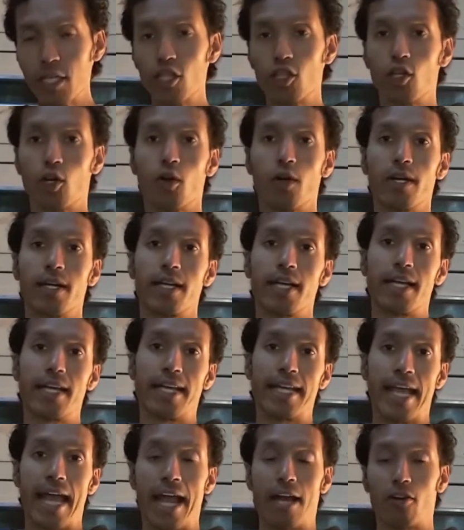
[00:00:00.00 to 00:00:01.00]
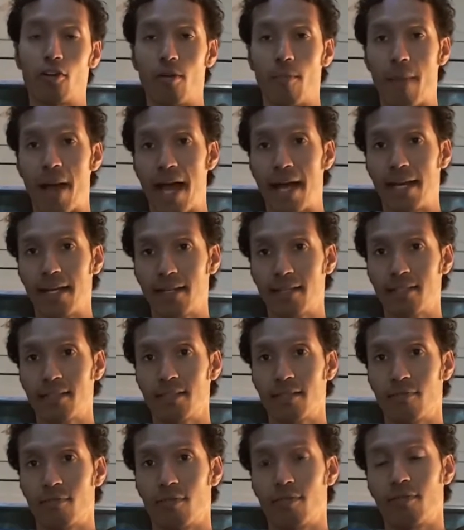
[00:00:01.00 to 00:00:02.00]
throw in any
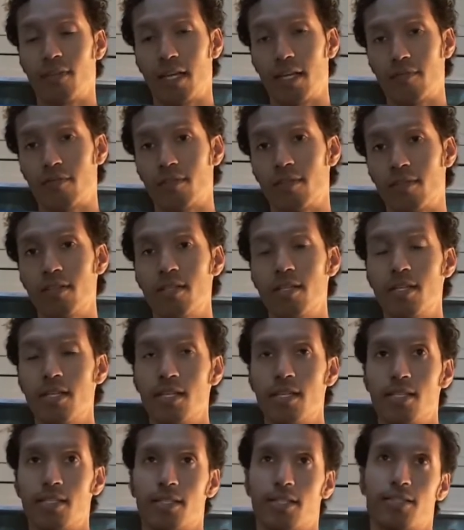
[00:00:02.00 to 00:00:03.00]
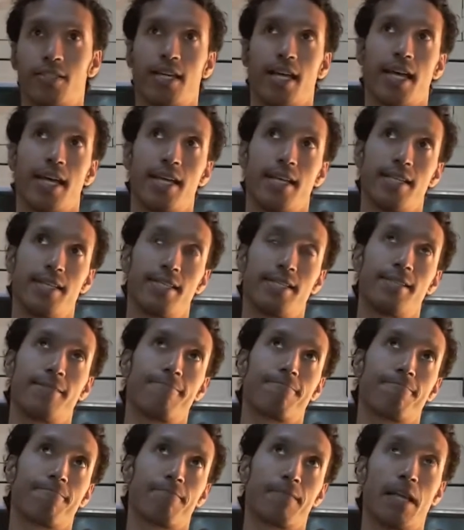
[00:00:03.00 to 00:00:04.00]
aromatics for flavor, such as
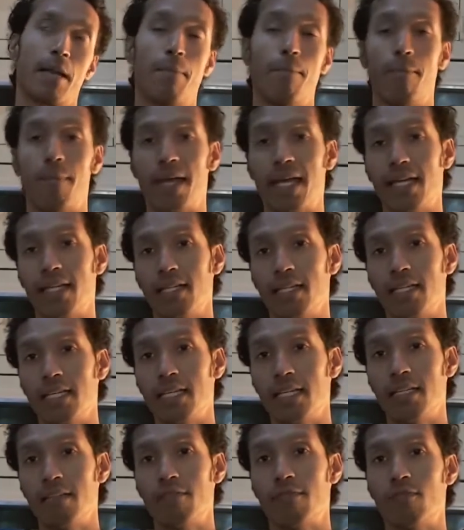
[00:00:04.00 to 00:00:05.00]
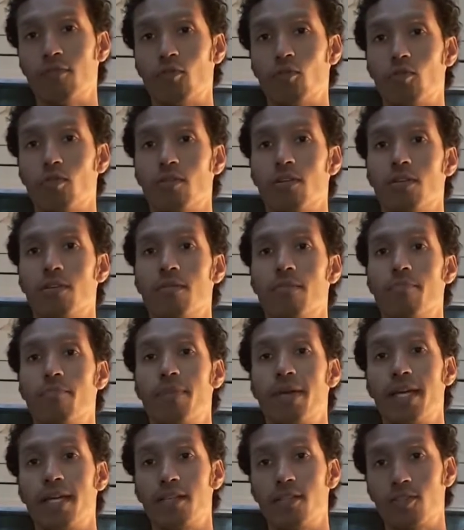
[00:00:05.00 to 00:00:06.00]
bay leaf or
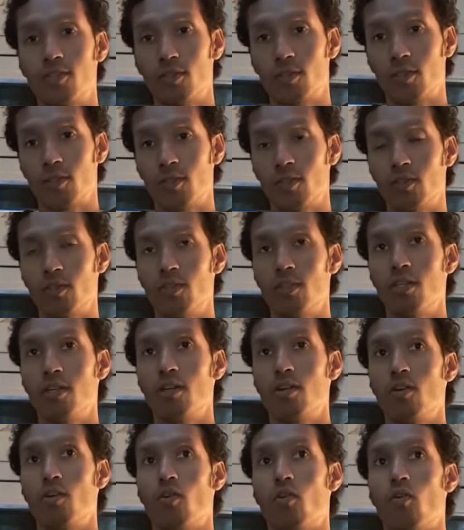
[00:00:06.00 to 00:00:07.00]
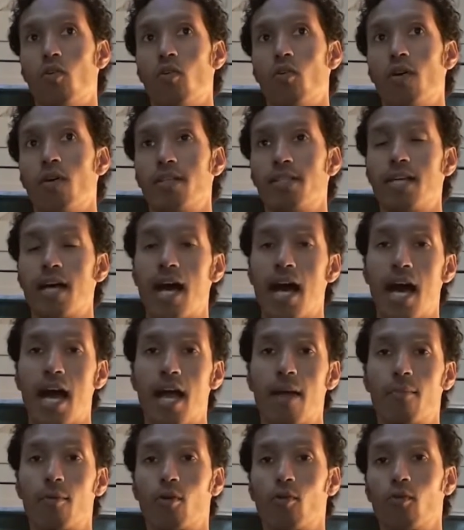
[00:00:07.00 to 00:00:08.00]
basil or
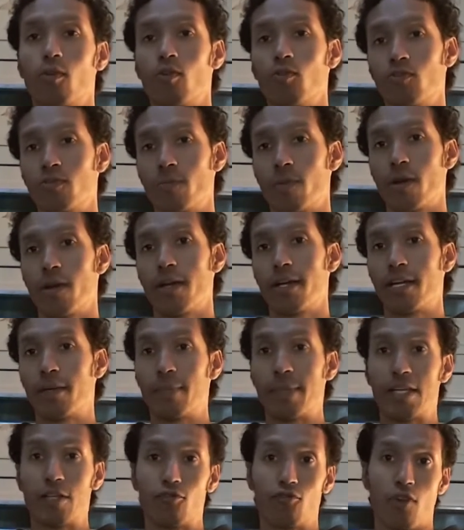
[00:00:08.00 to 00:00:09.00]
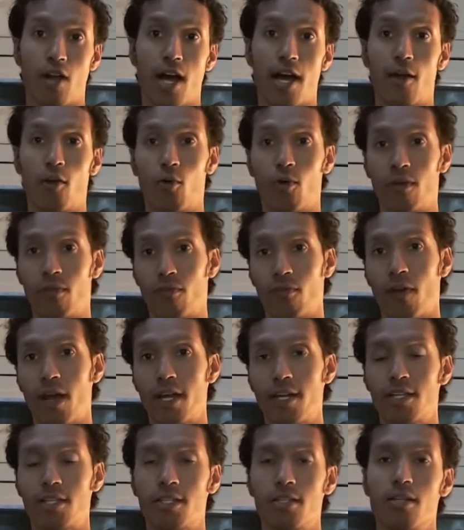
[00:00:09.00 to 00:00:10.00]
thyme or rosemary. It could be dry or
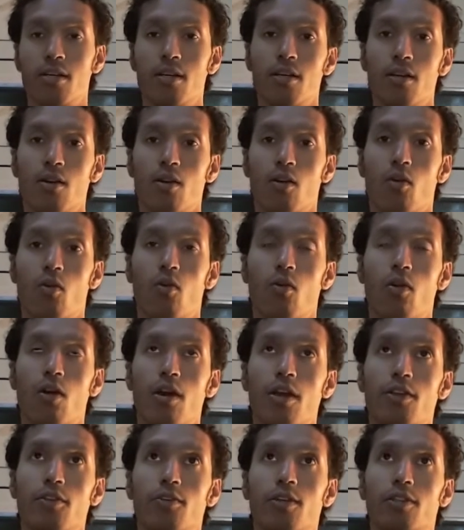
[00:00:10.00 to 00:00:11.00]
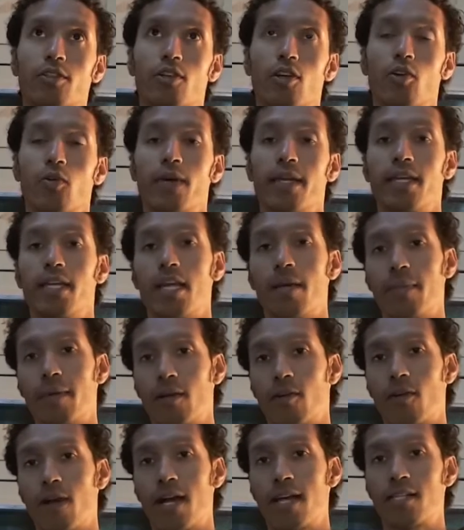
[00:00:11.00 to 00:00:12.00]
fresh, or you could throw in
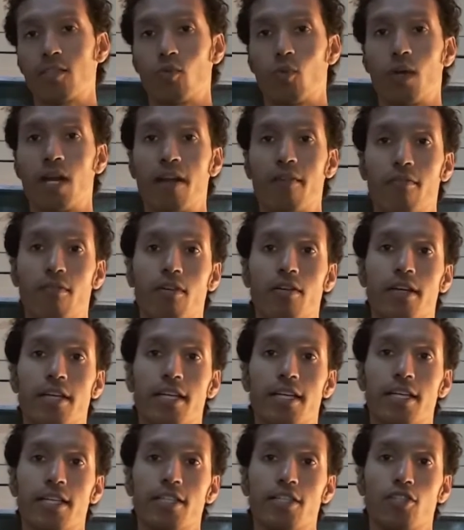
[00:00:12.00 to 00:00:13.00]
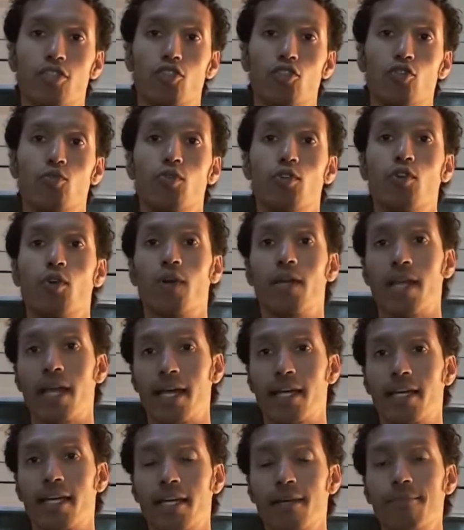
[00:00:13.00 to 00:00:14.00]
lemongrass, whatever is to your
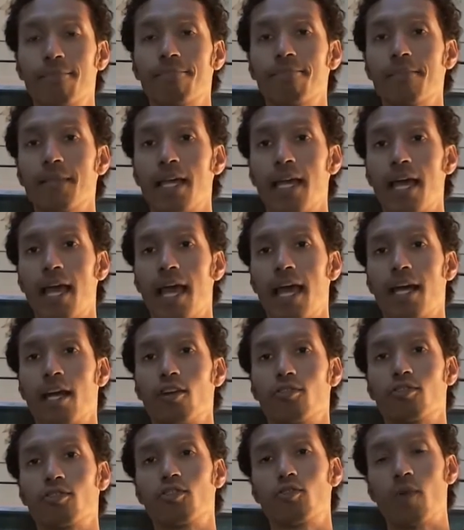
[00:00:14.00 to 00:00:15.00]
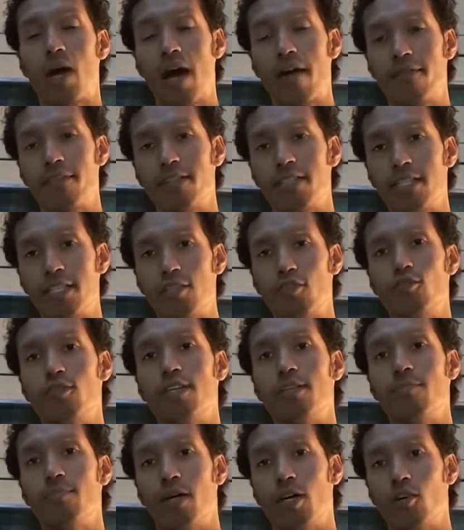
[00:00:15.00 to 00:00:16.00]
liking. And also too, obviously you
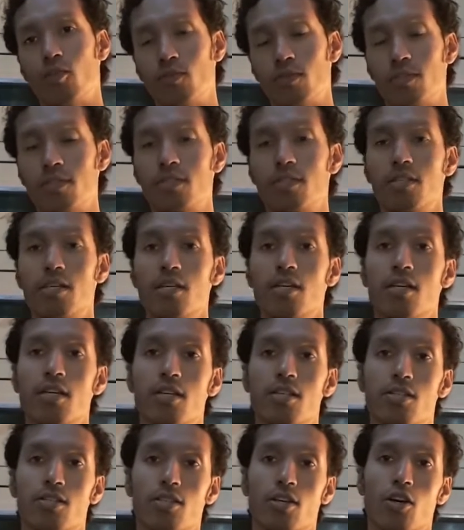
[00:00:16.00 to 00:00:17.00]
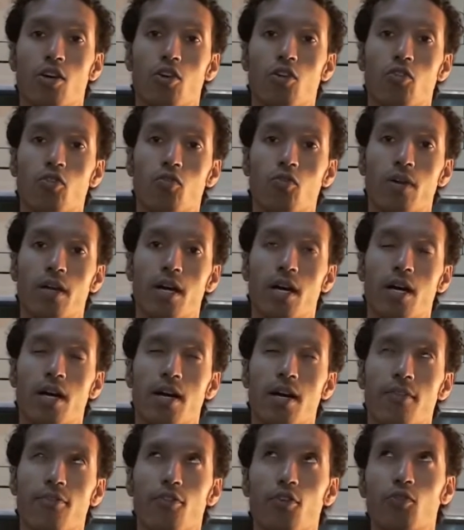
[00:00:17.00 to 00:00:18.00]
need bones. So
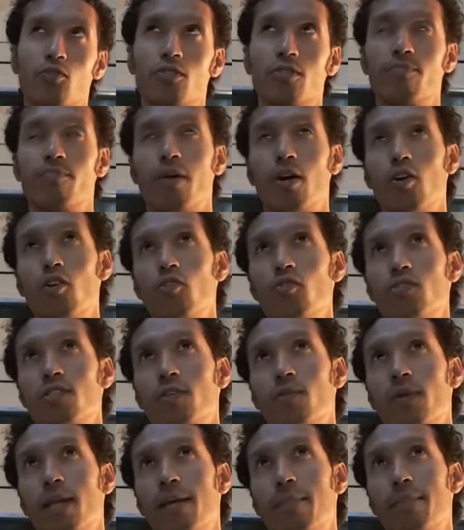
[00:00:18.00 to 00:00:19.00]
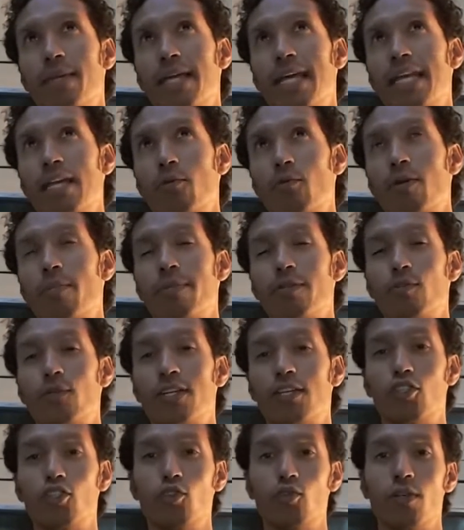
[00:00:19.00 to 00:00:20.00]
those bones, it would be anywhere
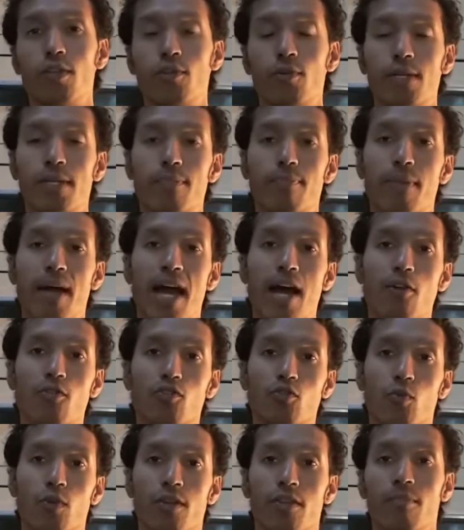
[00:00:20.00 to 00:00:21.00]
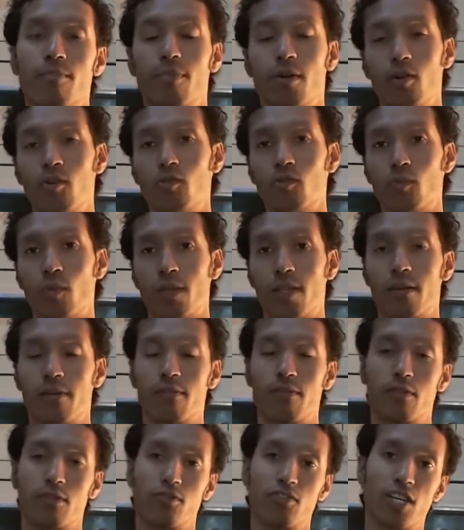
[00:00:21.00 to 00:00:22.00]
between 2 to 3 pounds worth of bones, whether
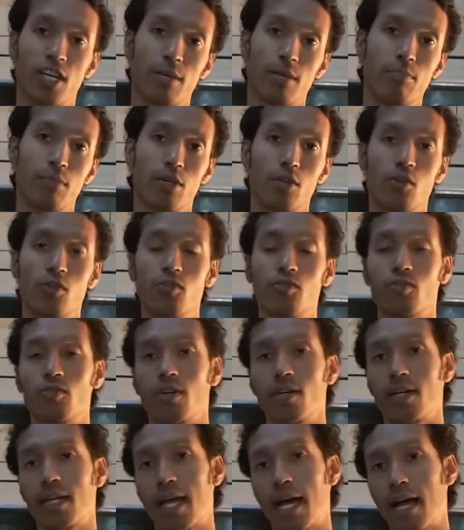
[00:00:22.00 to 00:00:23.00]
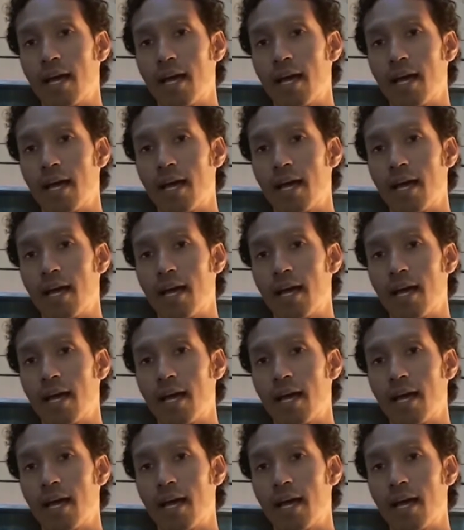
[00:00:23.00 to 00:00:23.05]
it's chicken bones or